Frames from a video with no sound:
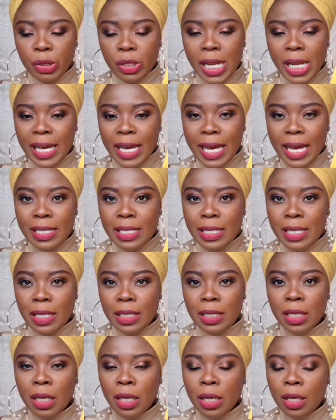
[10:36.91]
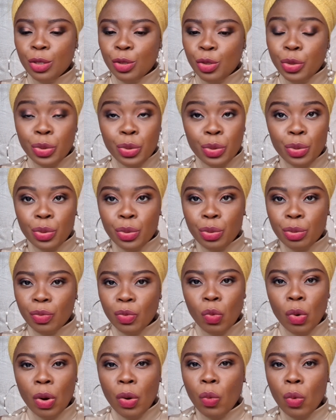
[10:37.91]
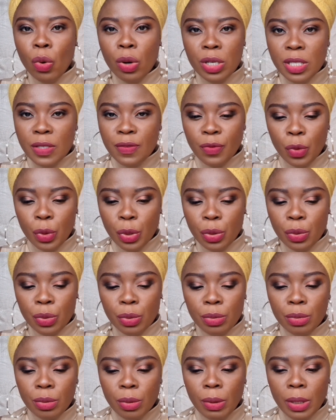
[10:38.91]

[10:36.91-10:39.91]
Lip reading: But like I said, do what works for you.